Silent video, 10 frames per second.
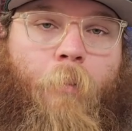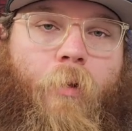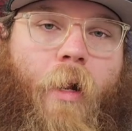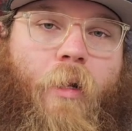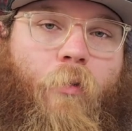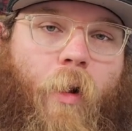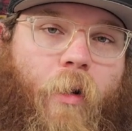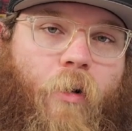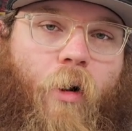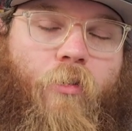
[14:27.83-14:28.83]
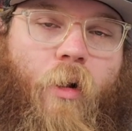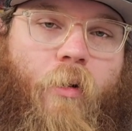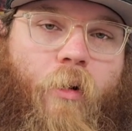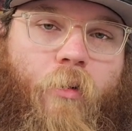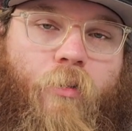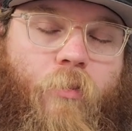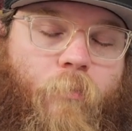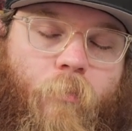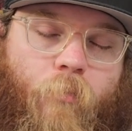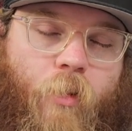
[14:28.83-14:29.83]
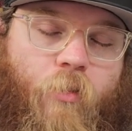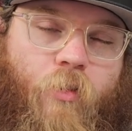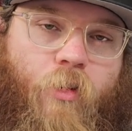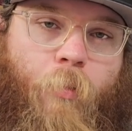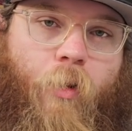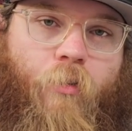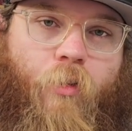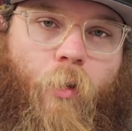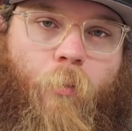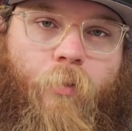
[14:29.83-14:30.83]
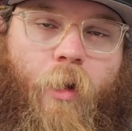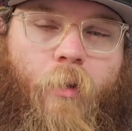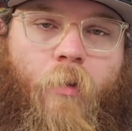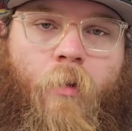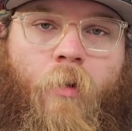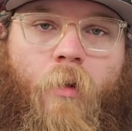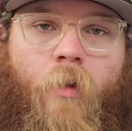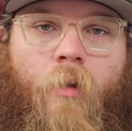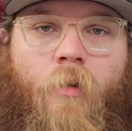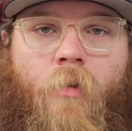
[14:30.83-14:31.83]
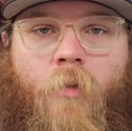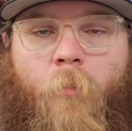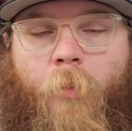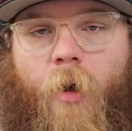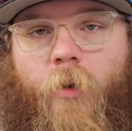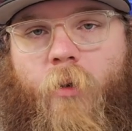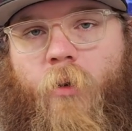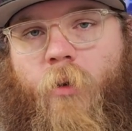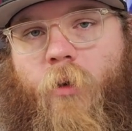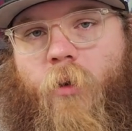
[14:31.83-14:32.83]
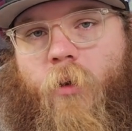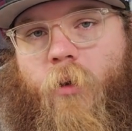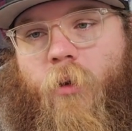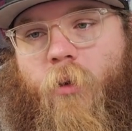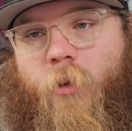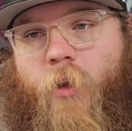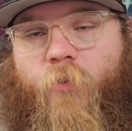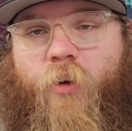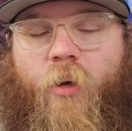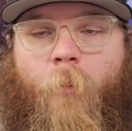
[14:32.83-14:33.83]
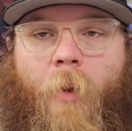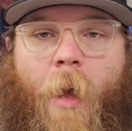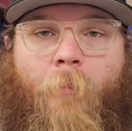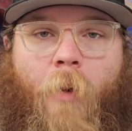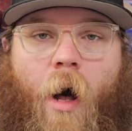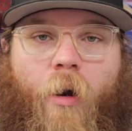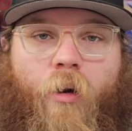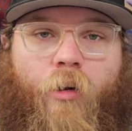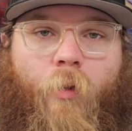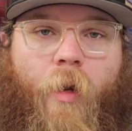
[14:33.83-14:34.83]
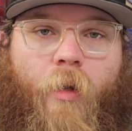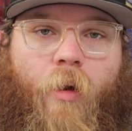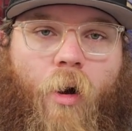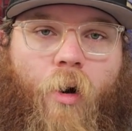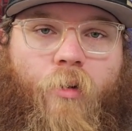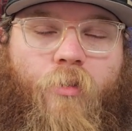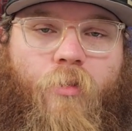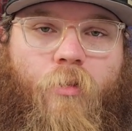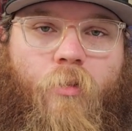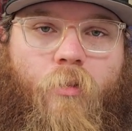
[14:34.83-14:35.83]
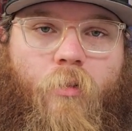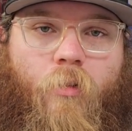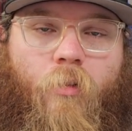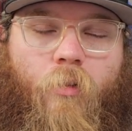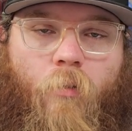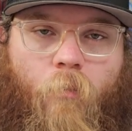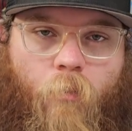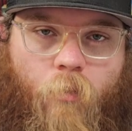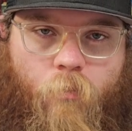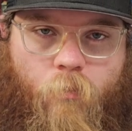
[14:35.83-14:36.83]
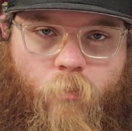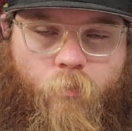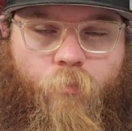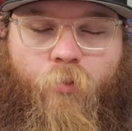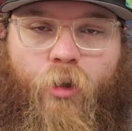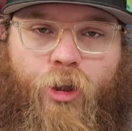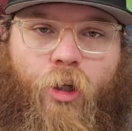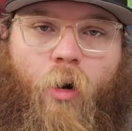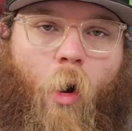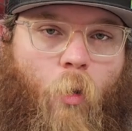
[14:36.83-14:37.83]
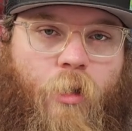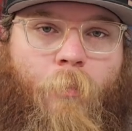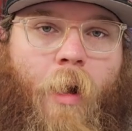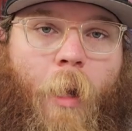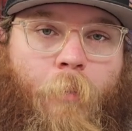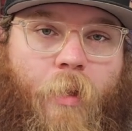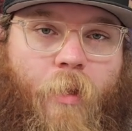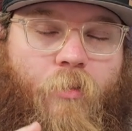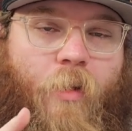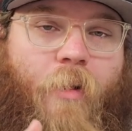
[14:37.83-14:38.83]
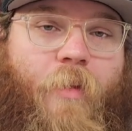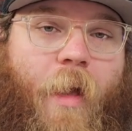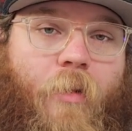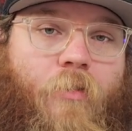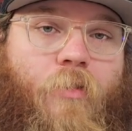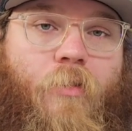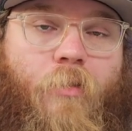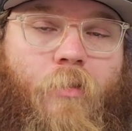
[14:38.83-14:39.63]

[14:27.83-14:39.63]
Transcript: put any graded cards on here because TCG players are annoyed with that. But if you're going to buy modern graded cards, for sure only buy PSA 10s.